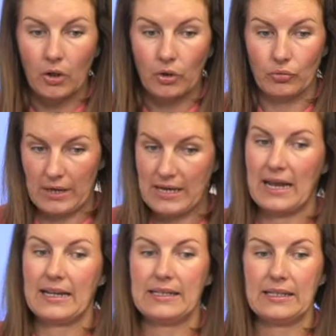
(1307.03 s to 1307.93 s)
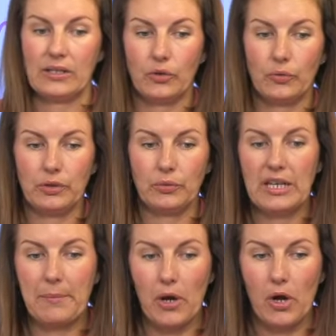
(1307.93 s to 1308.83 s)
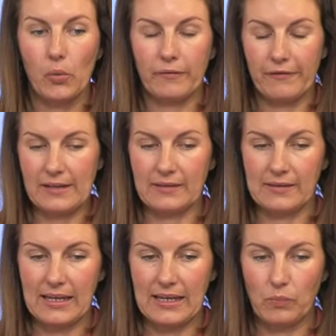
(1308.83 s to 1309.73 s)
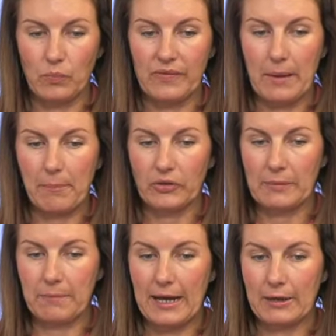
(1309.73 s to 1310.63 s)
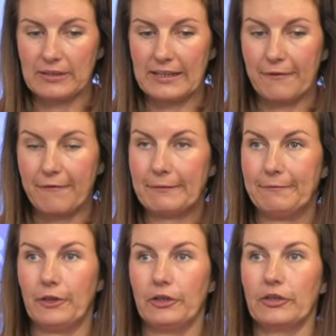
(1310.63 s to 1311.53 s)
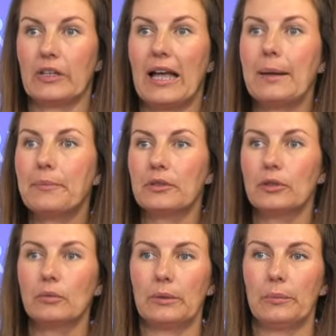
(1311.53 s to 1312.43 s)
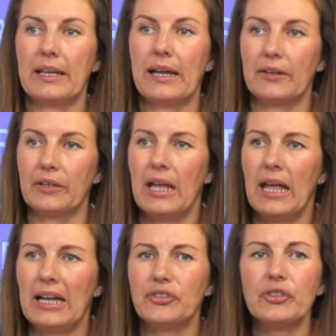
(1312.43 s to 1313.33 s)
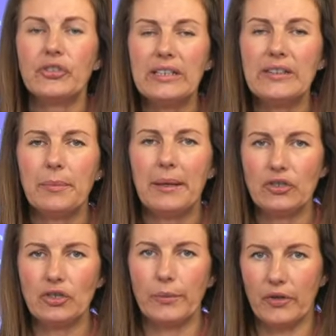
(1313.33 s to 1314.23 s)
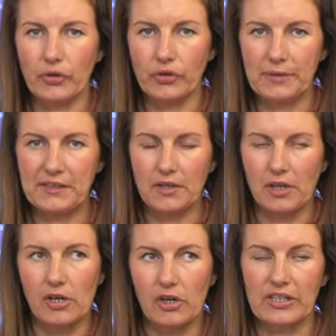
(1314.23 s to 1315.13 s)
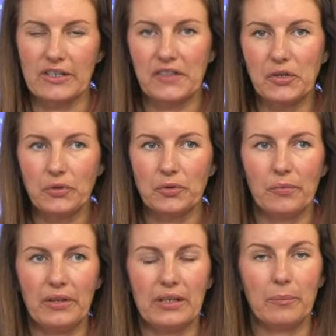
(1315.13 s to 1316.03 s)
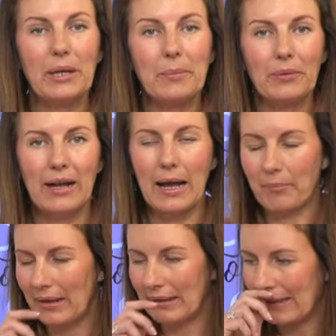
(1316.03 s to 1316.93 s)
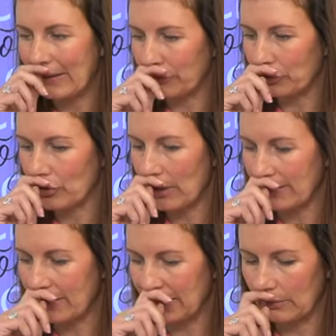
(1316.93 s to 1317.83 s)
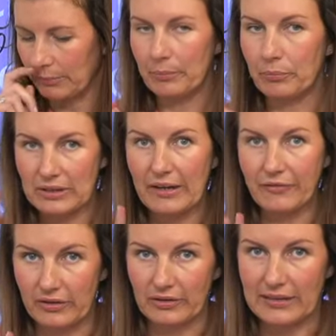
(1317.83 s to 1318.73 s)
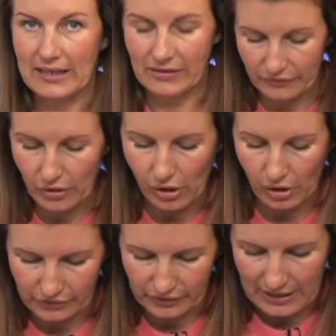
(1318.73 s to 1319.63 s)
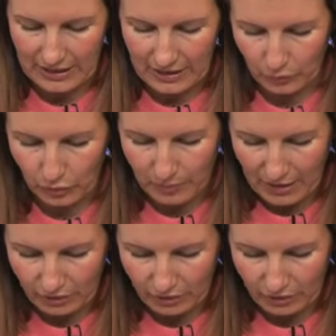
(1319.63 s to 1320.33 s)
Great idea. Could we do demo, Val's saying, with the embossing powders and the fab foils? Absolutely, we can. I just need to make sure we've got some in stock, because if I do something and people can't buy it, it frustrates a little bit. But definitely, yes, of course, one of my